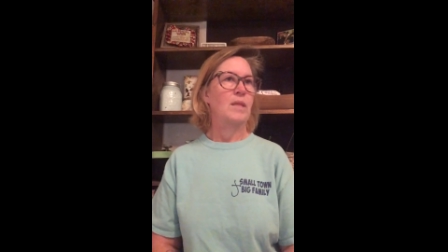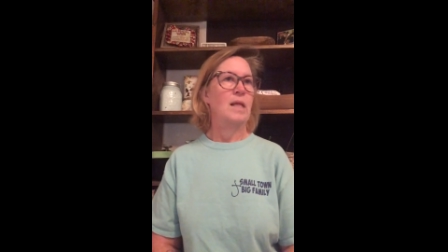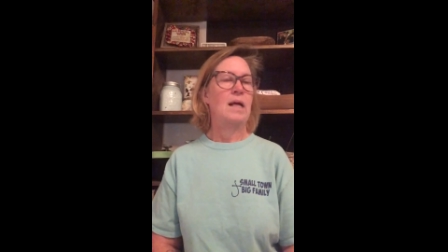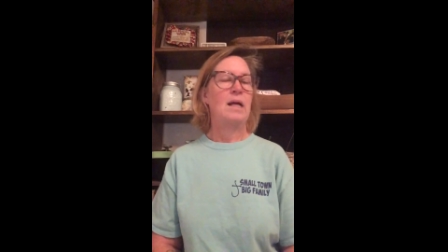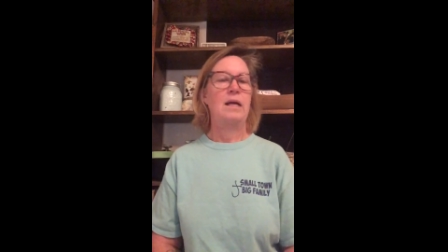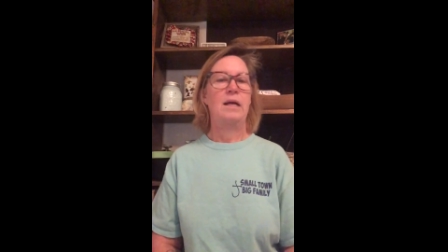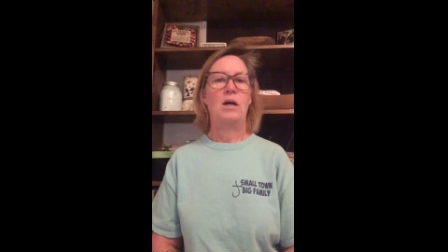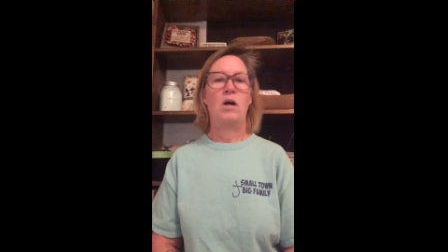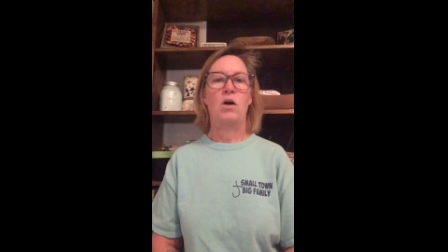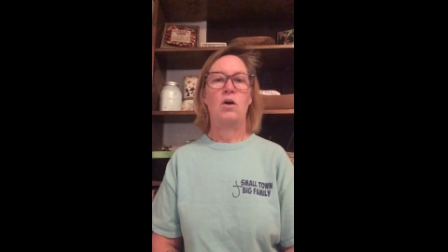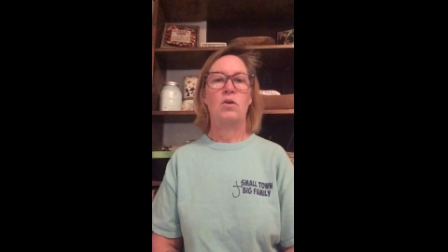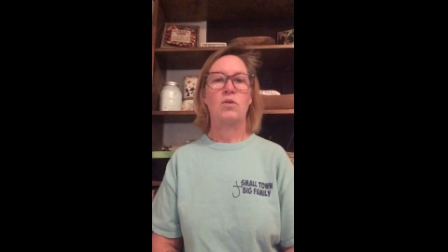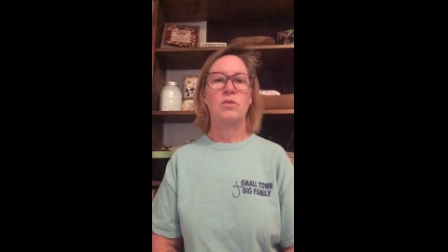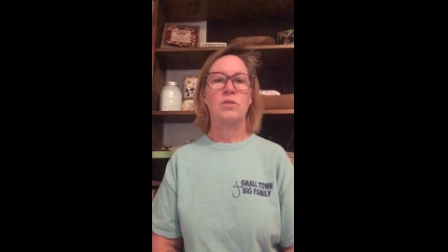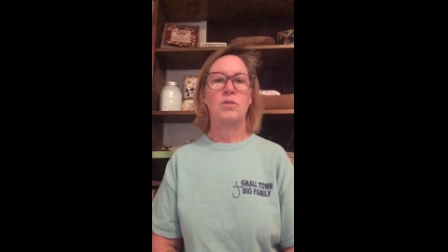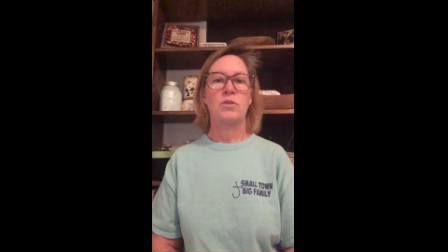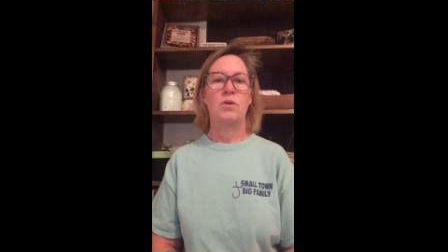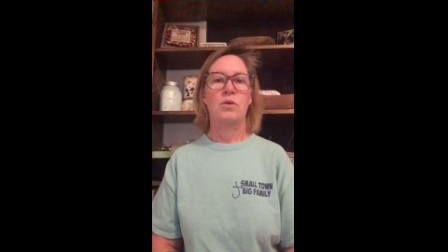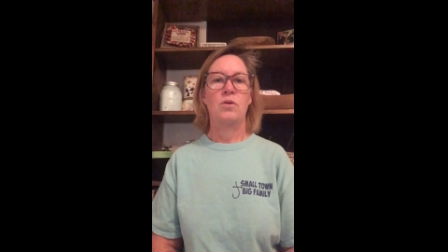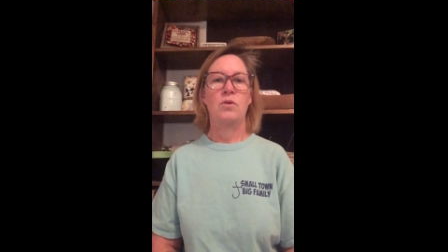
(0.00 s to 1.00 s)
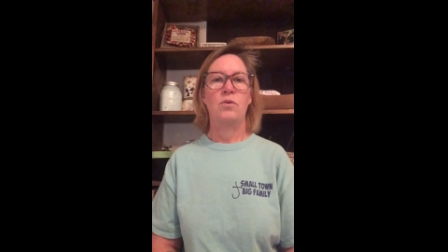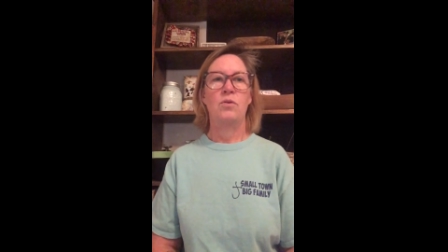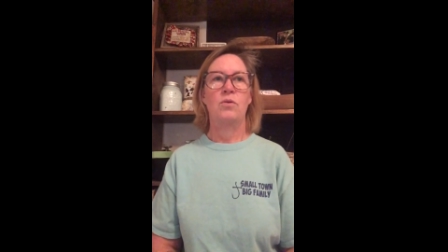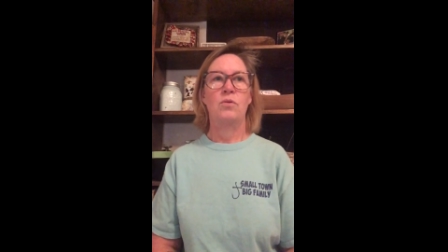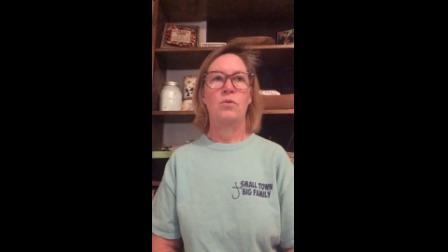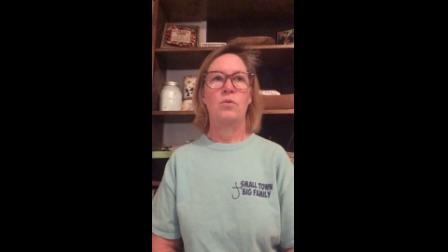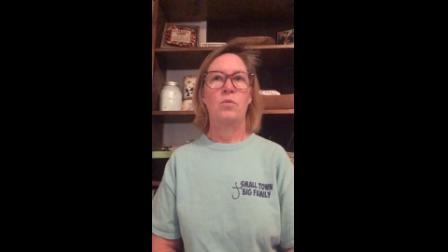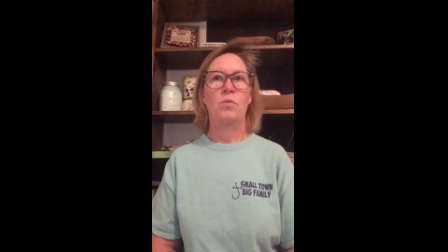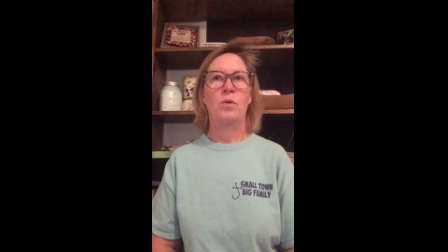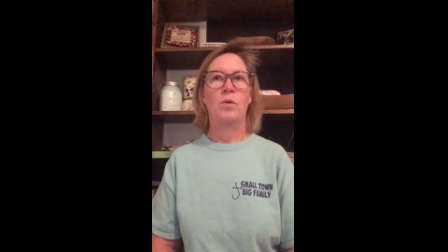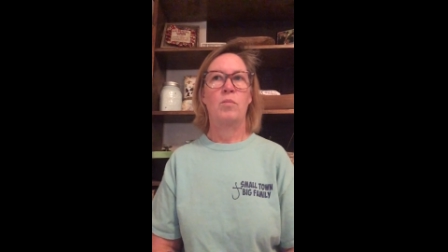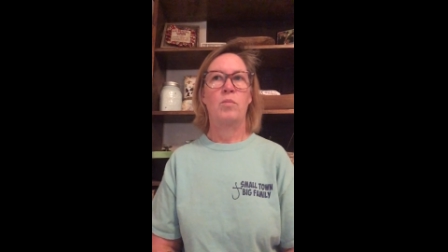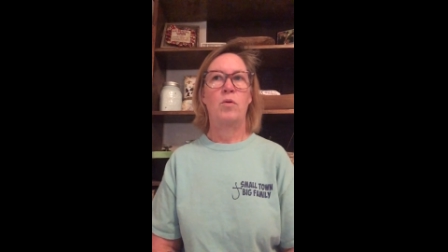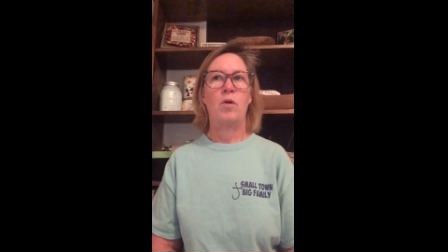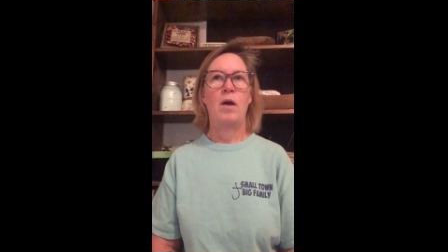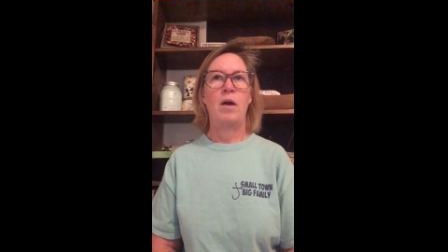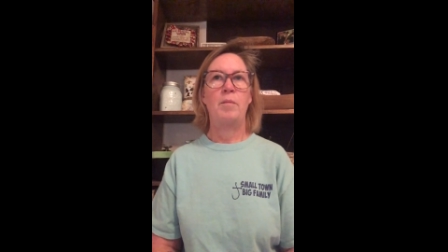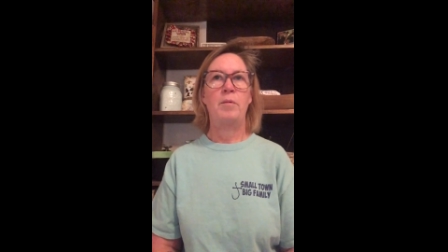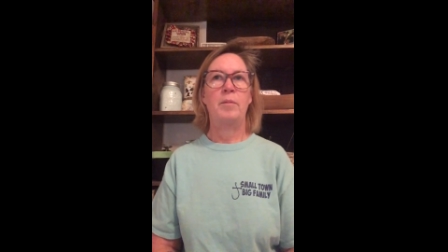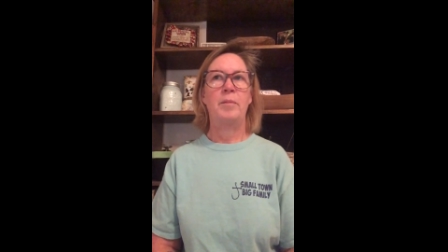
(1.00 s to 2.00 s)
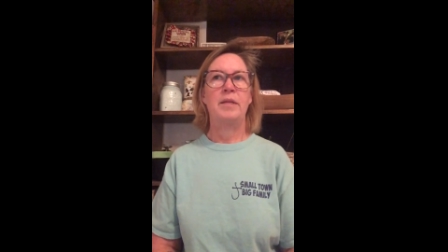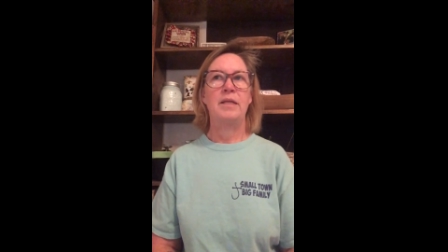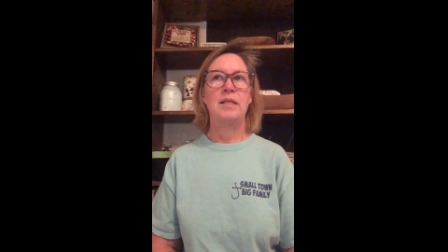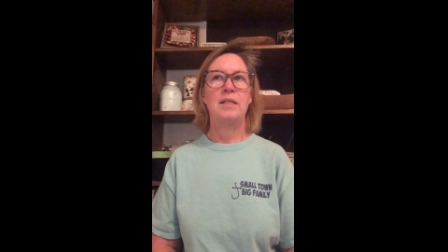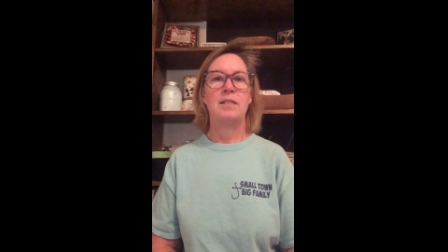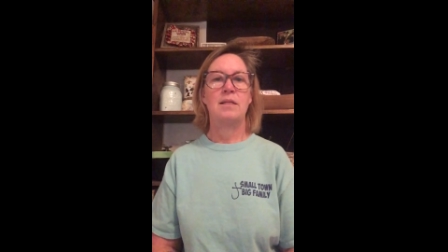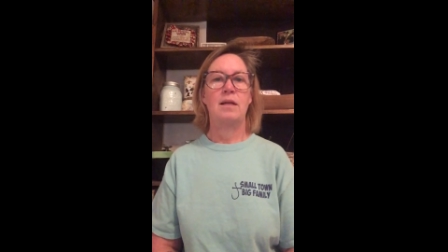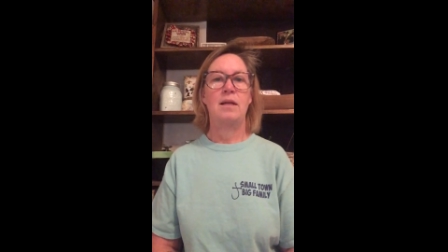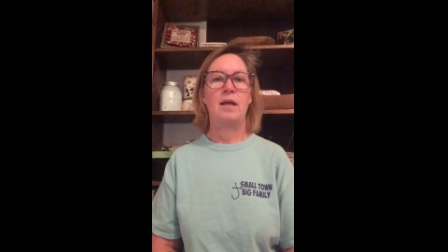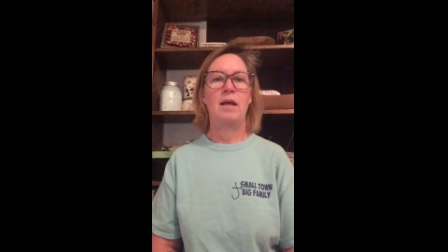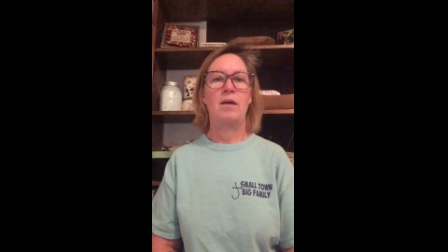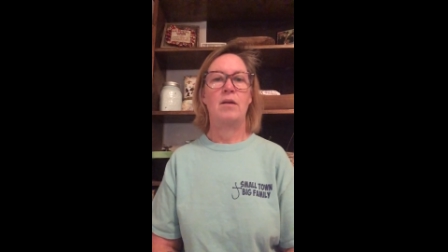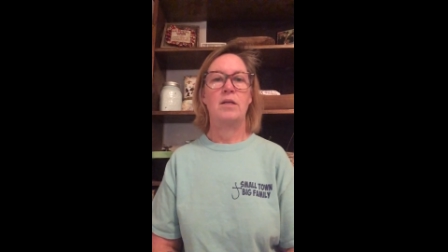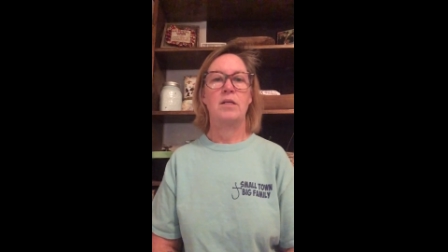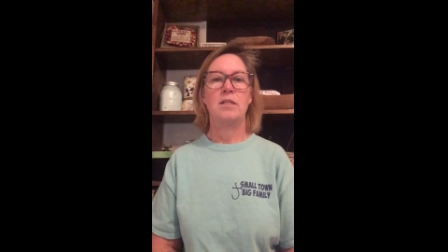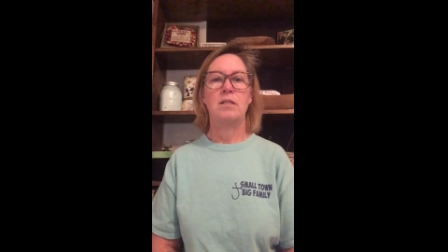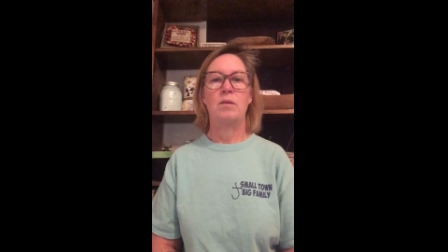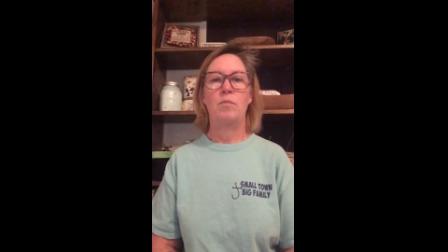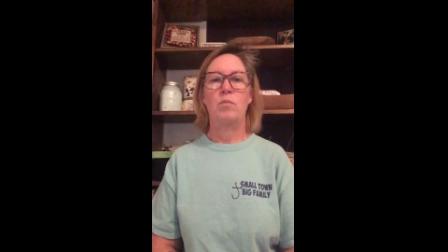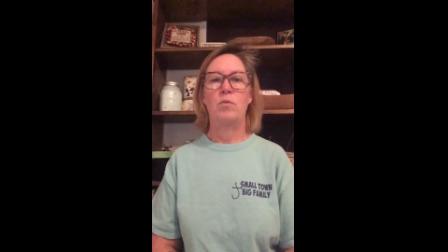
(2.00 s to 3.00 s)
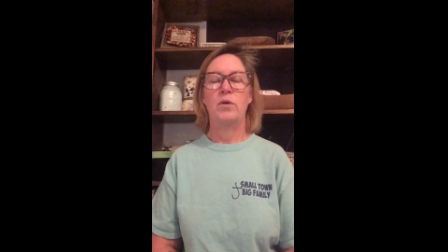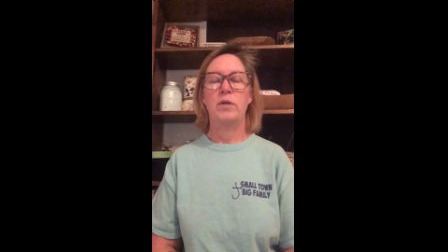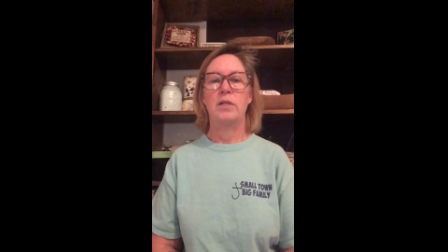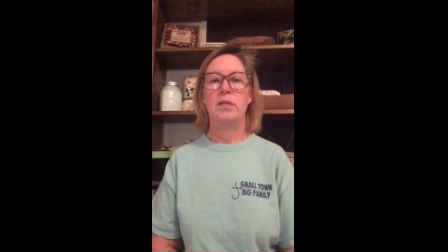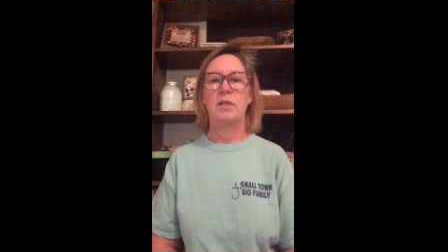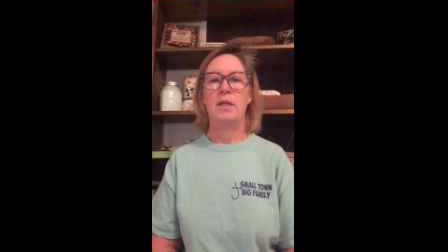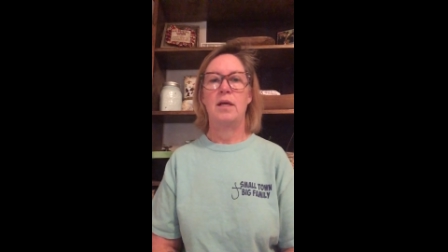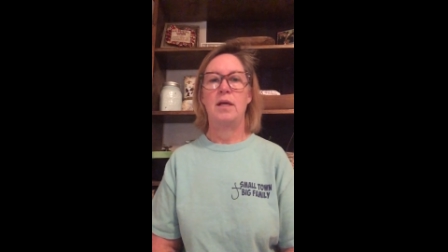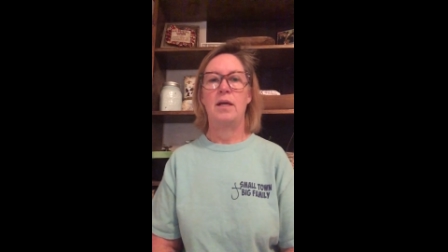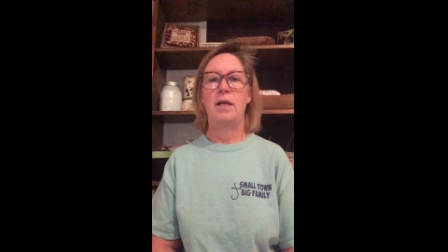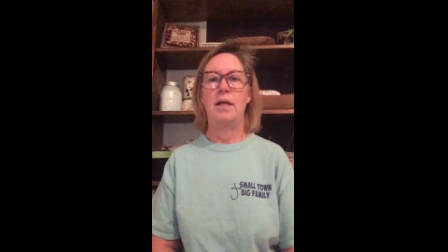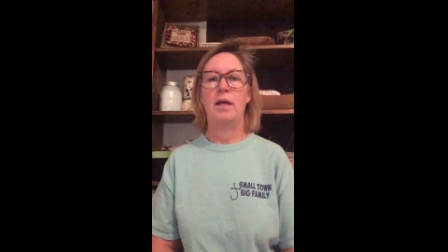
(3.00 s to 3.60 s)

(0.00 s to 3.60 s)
I also will probably sit down at some point today